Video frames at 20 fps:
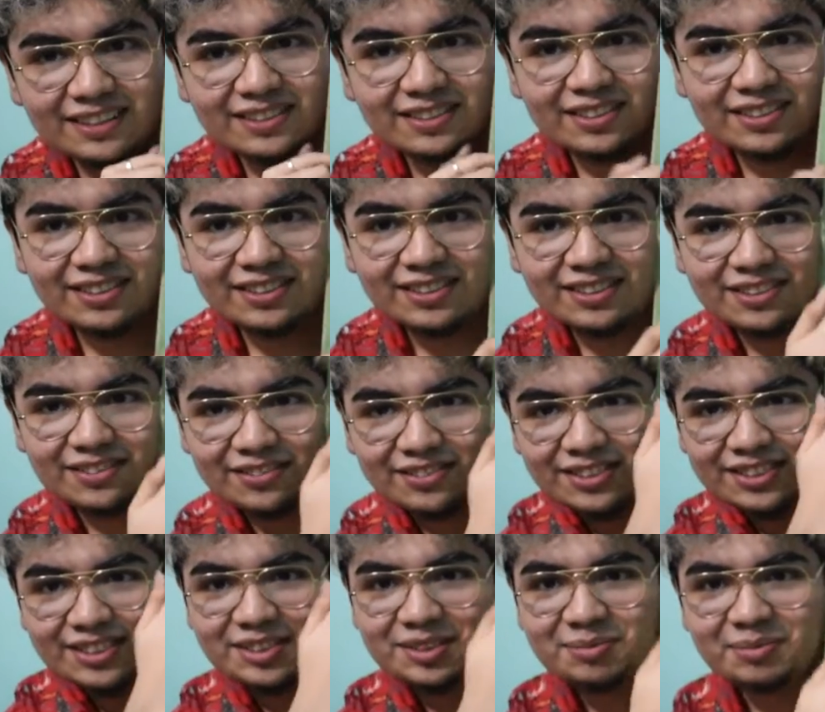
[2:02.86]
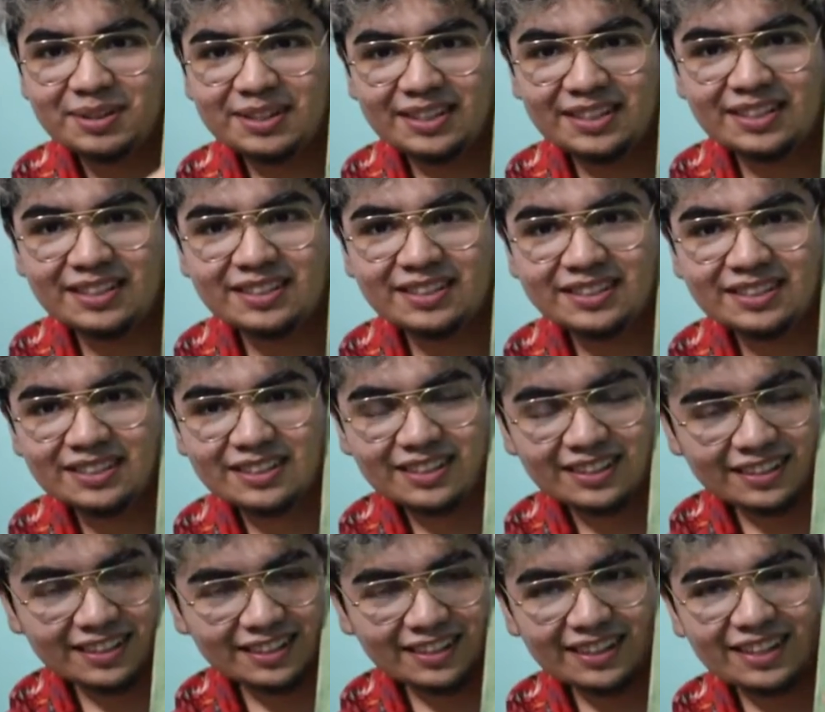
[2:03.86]
there's all this free space and
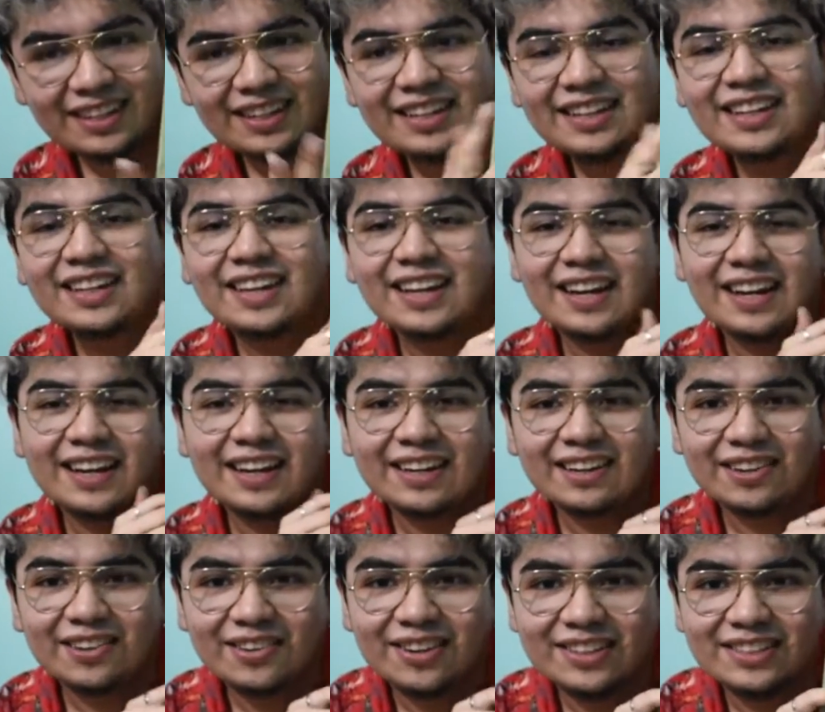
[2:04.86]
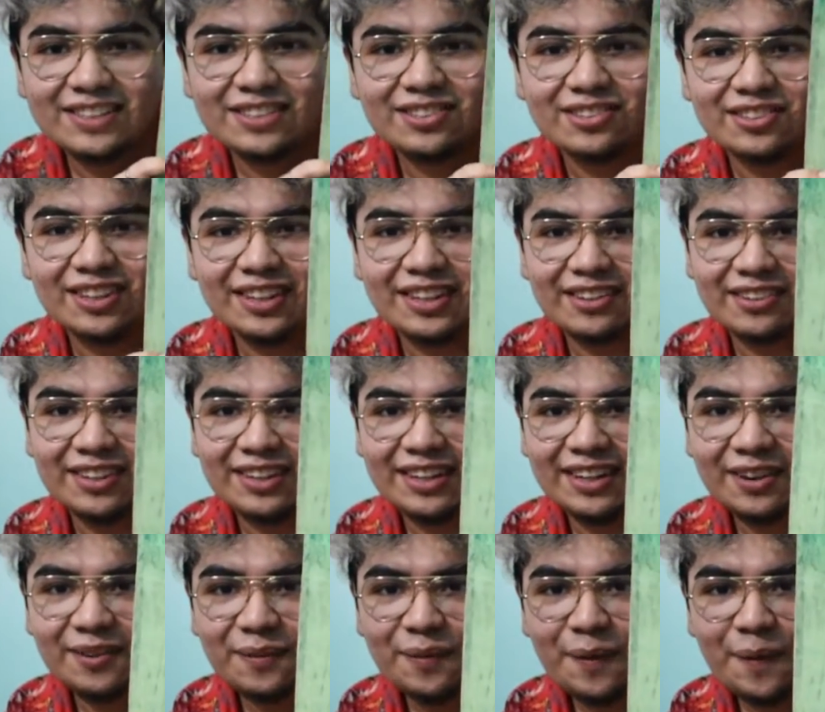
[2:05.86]
then like, I don't know, I just don't like it right
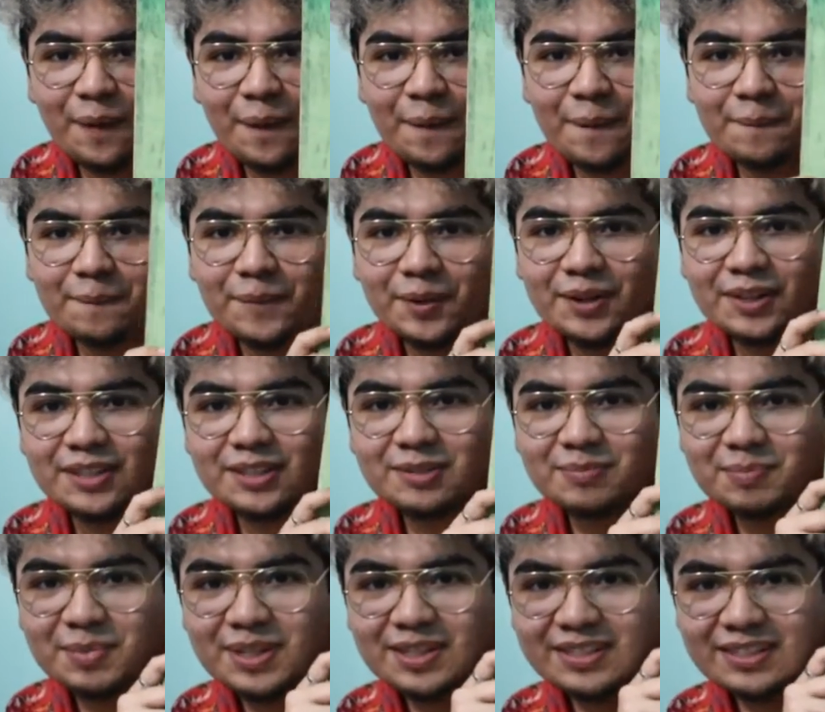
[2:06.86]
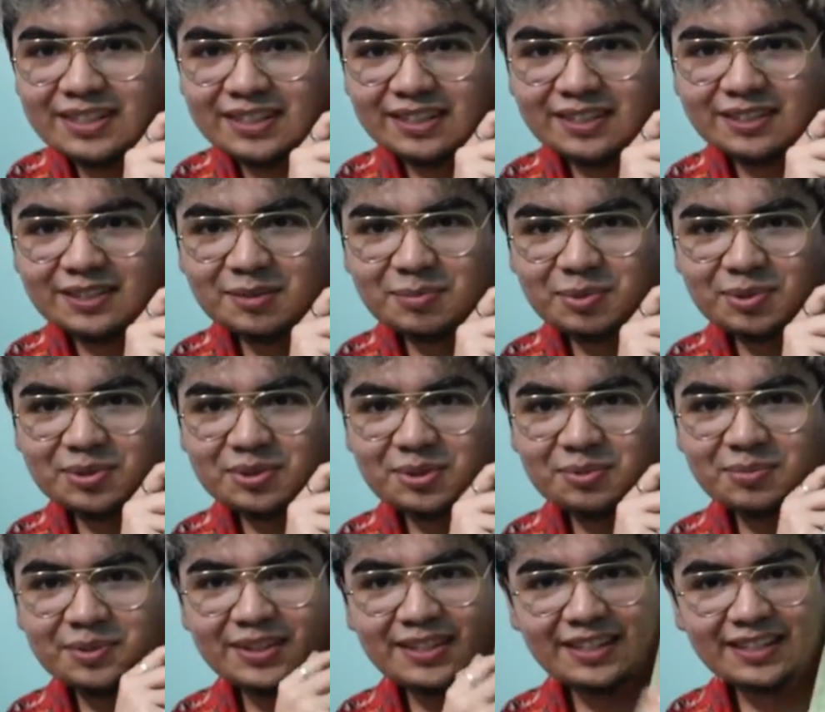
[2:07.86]
now. But it's basically supposed
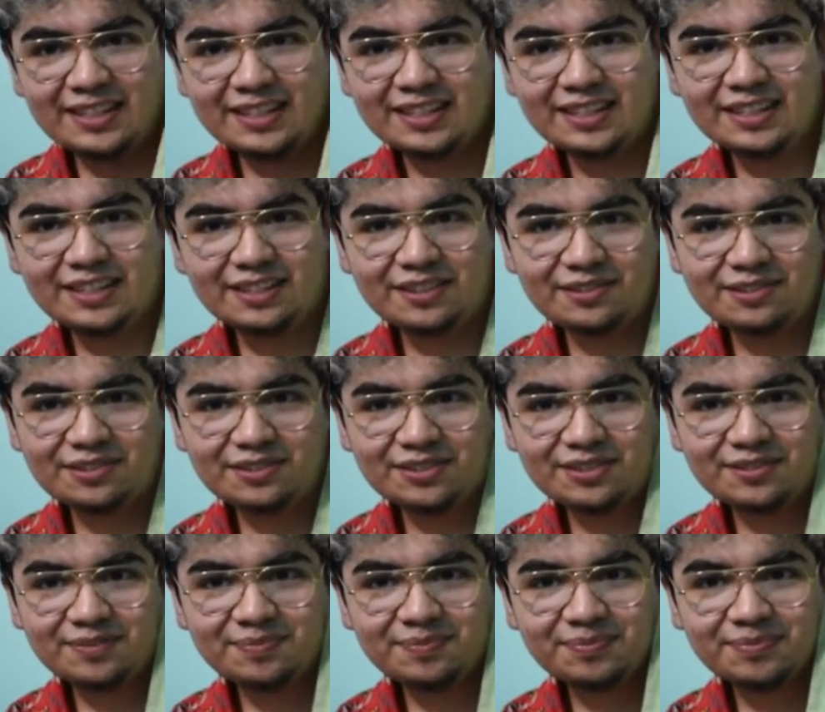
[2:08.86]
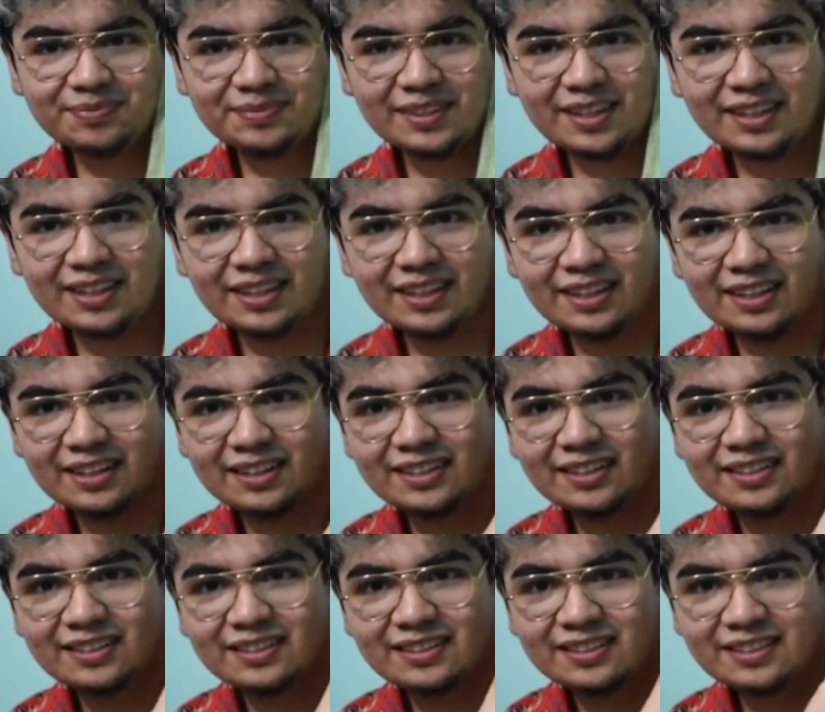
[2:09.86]
to be Eve, and
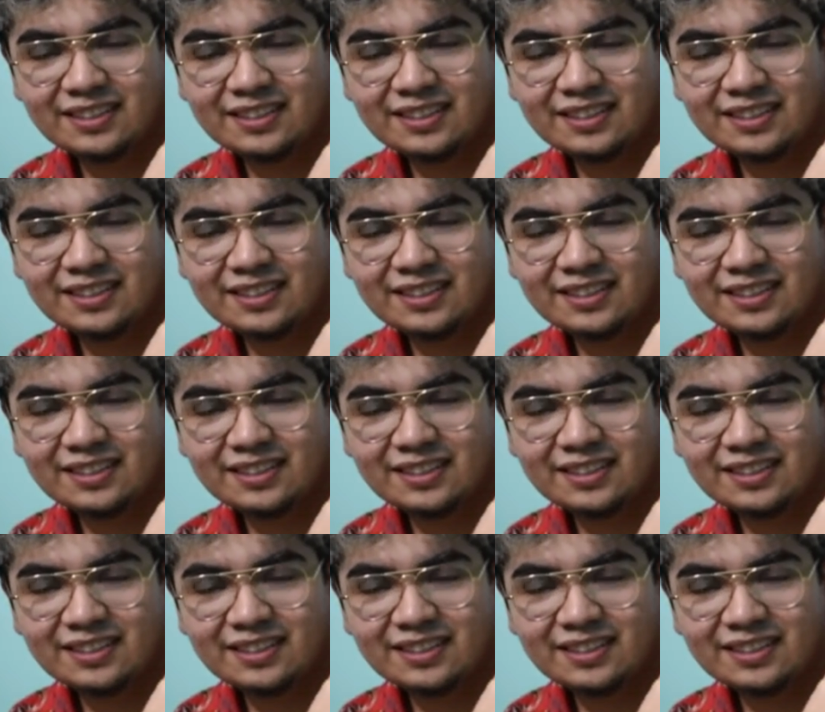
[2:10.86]
then